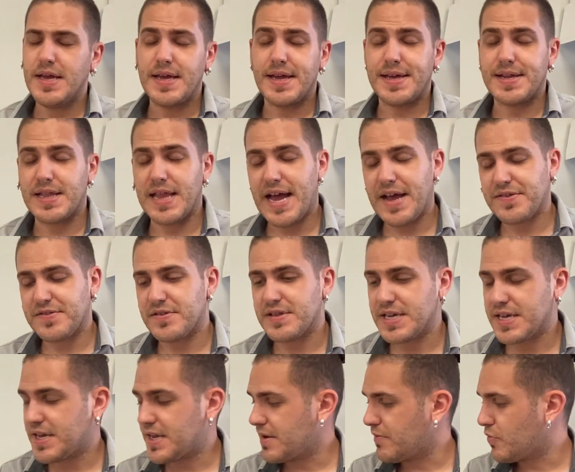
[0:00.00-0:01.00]
And
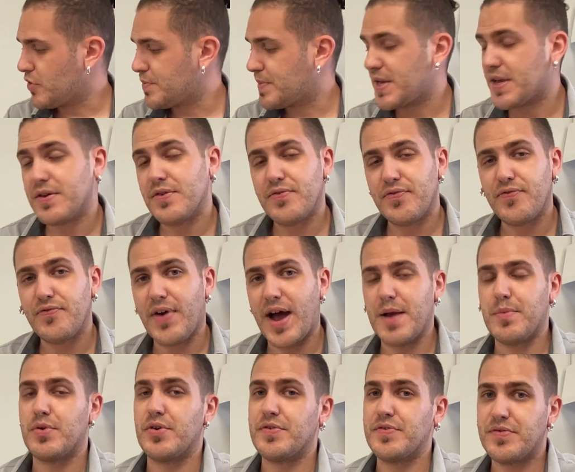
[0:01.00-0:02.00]
lastly would be
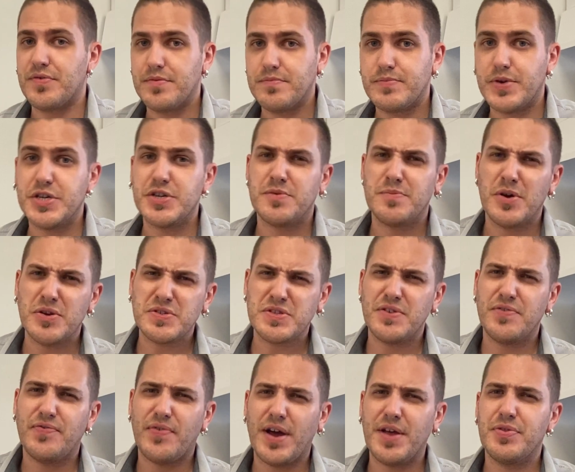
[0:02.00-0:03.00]
fibers, but you'll
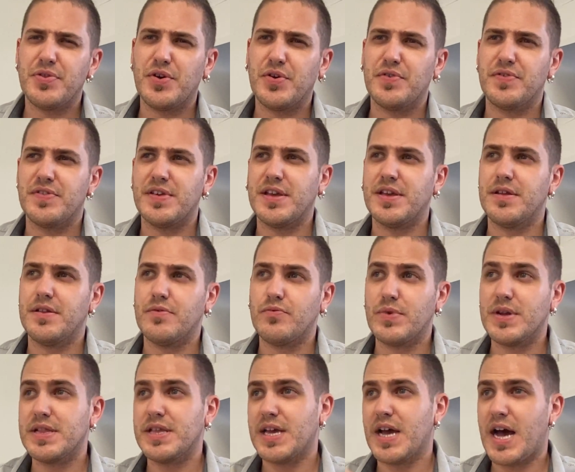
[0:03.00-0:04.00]
mostly find those in
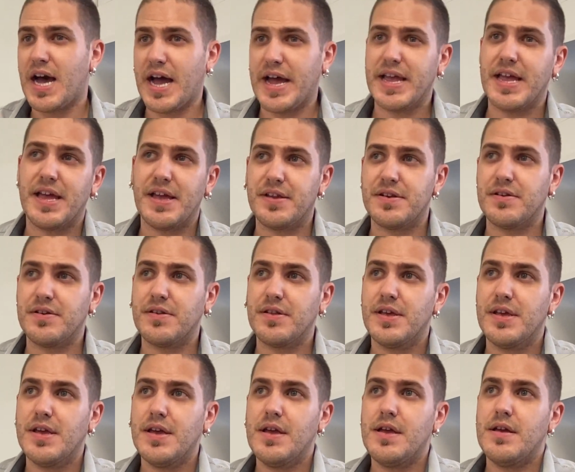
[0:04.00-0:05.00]
really high-end
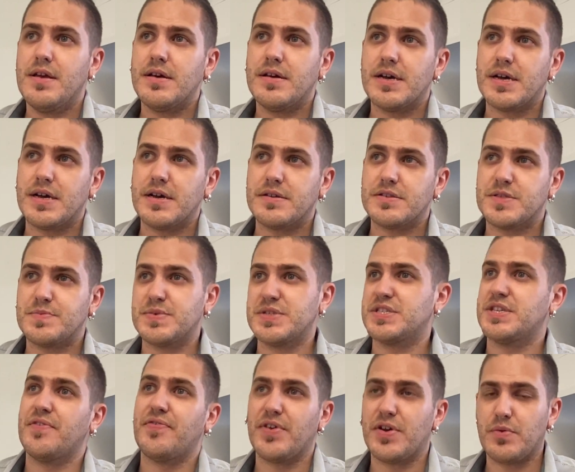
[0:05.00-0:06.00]

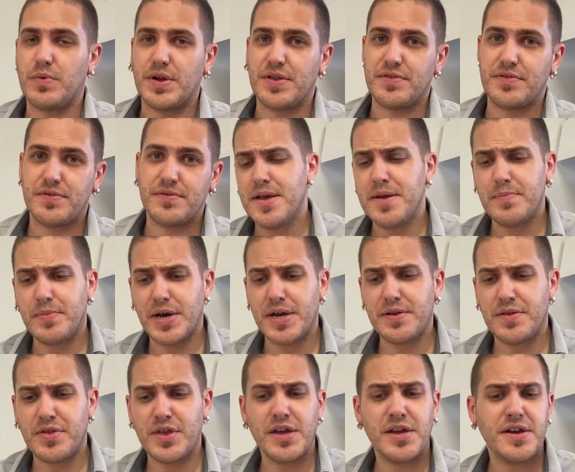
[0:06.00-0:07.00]
specific ones.
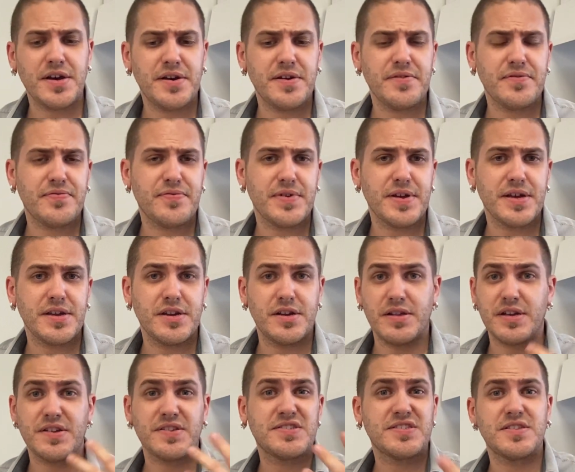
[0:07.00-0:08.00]
But think of, you know,
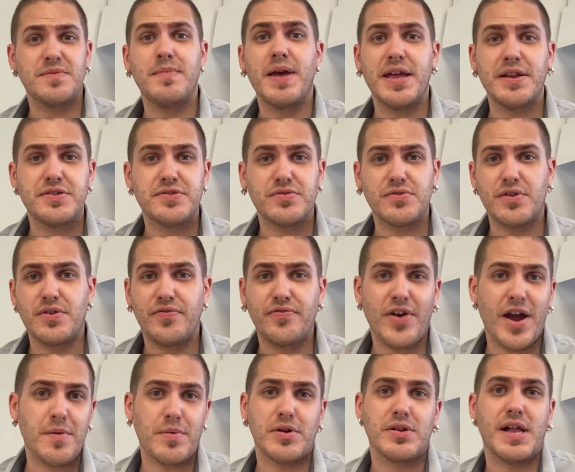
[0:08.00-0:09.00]
like cement or
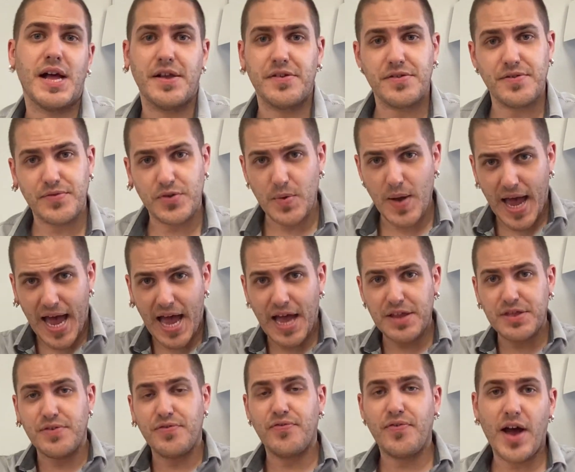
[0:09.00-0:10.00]
fiberglass. If you
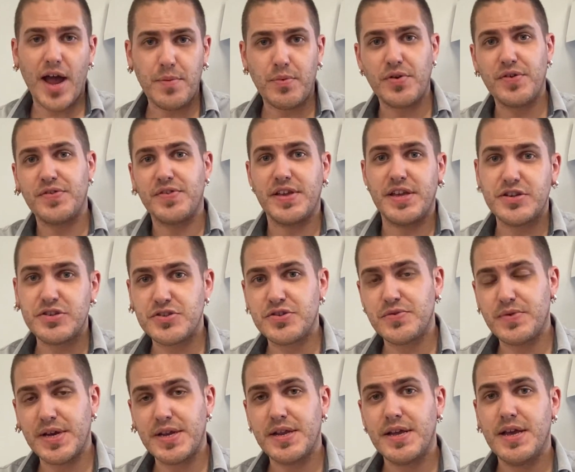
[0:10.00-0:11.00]
add the fibers
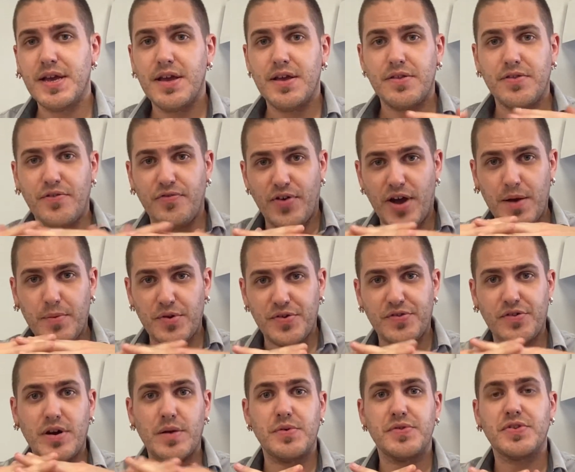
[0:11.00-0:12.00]
into it, the fibers
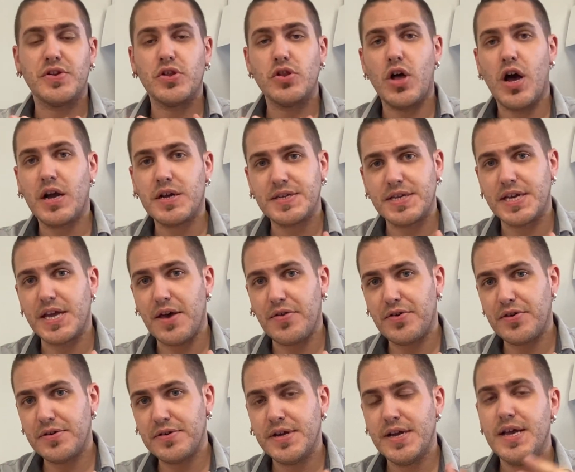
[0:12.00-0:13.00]
are able to lock
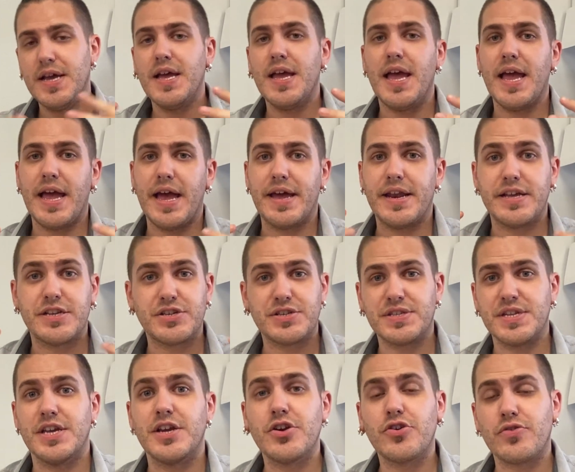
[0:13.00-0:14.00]
together, and it
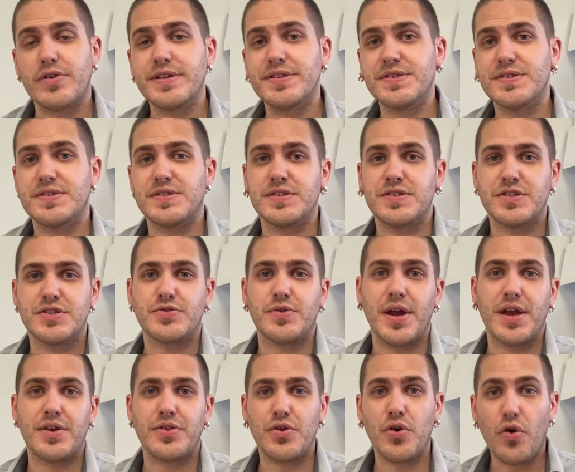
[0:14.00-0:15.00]
just increases the
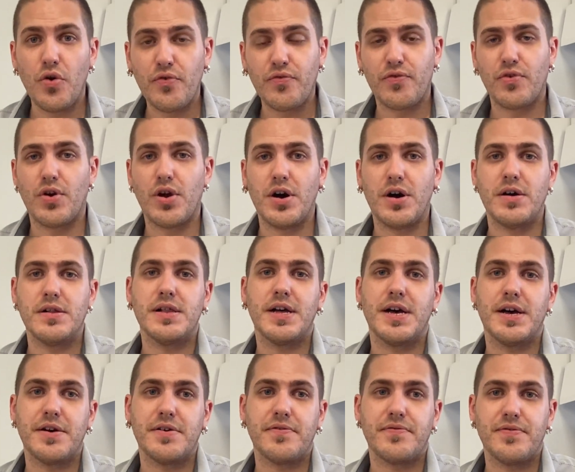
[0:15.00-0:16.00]
strength overall
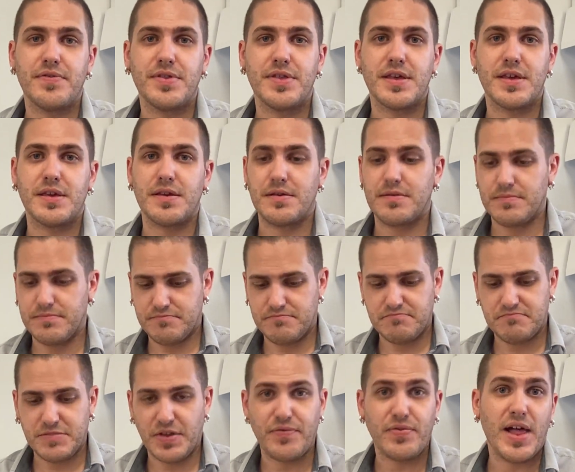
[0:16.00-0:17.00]
of the
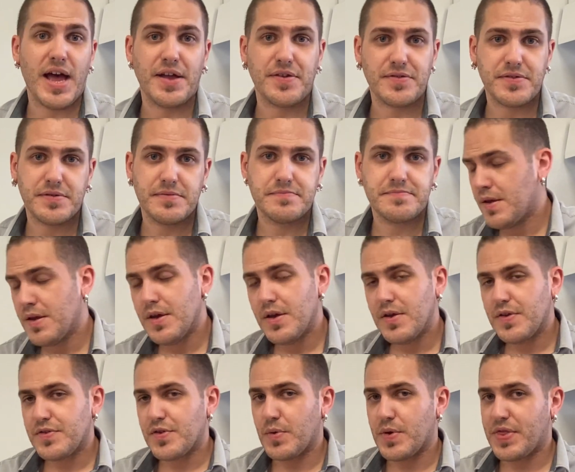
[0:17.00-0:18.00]
flask.
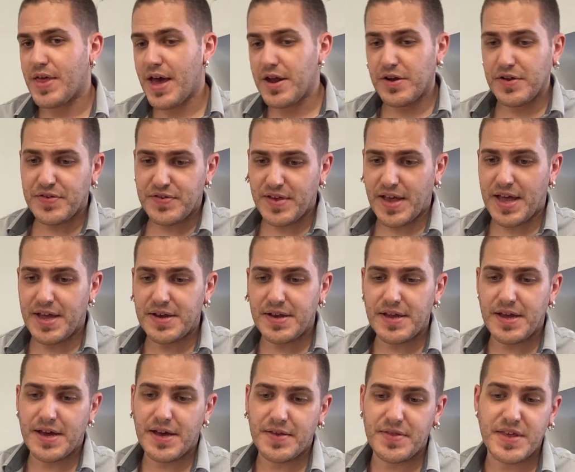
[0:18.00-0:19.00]
So with that all said,
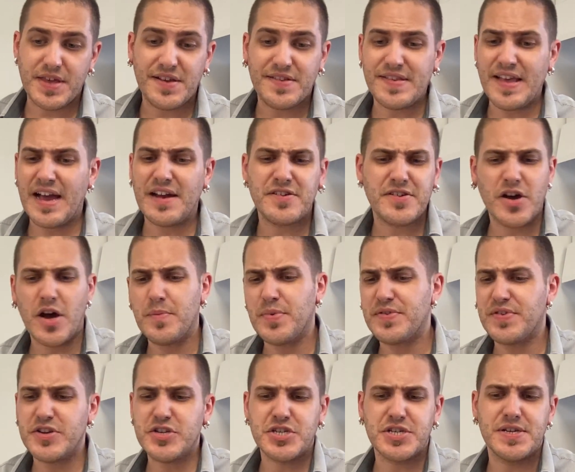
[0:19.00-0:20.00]
the exact
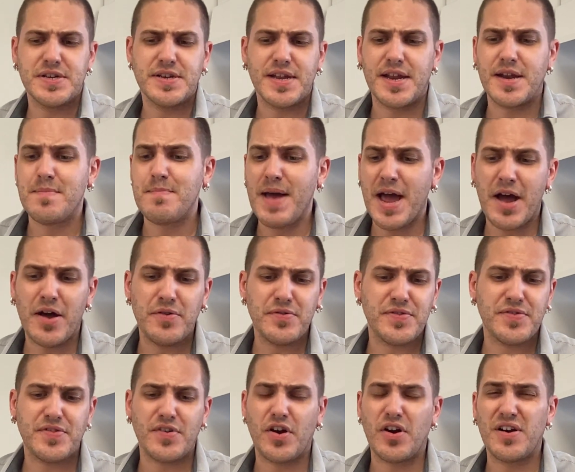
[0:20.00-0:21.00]
composition and
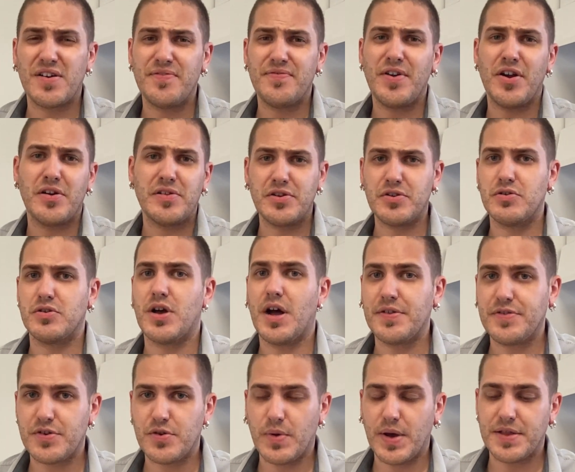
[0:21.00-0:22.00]
amounts are of very little
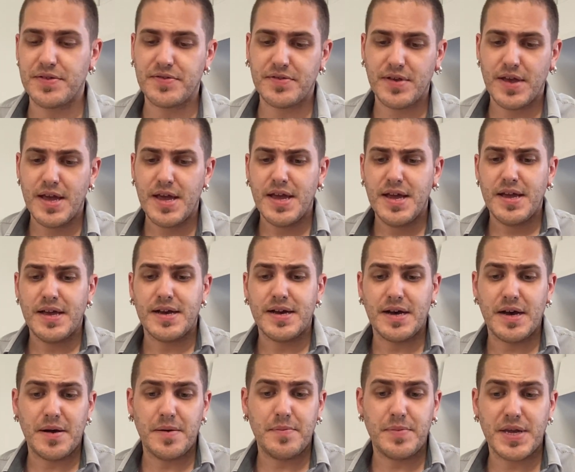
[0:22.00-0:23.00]
consequence,
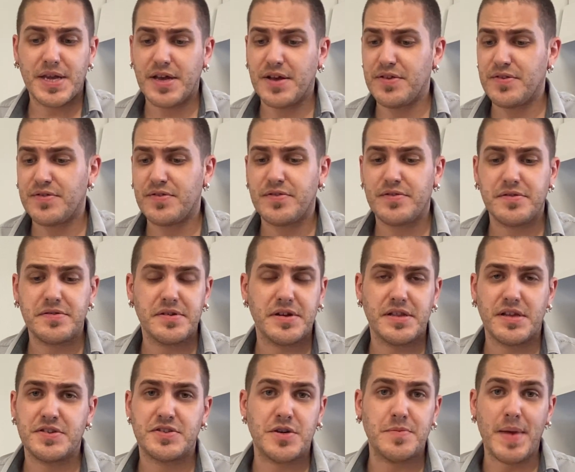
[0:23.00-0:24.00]
because
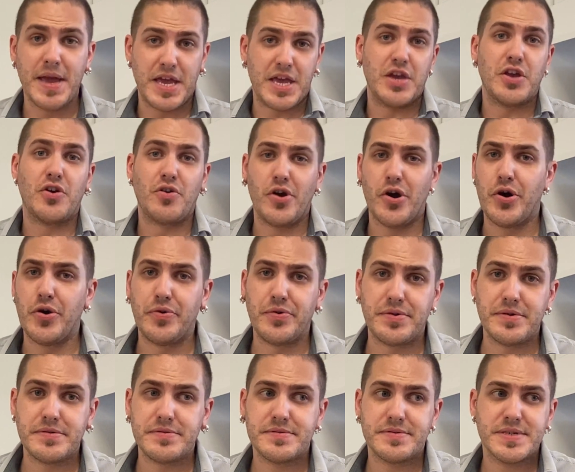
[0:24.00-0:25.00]
unless you're making your
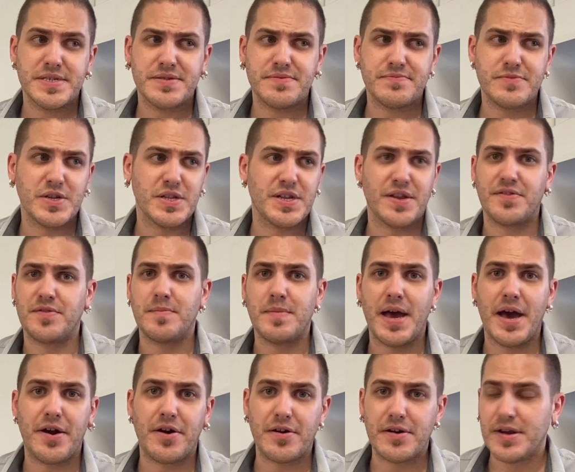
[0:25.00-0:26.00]
own, it really doesn't
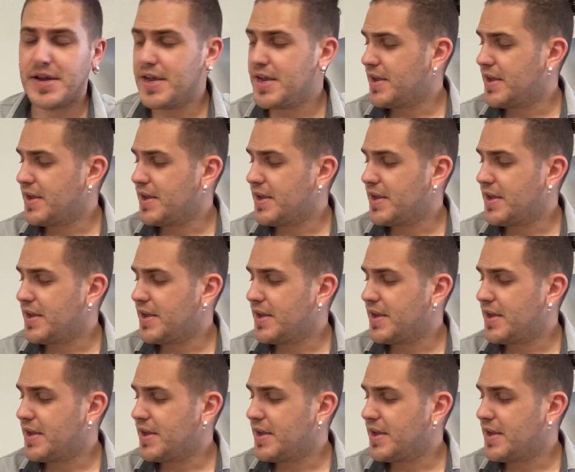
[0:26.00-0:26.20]
matter.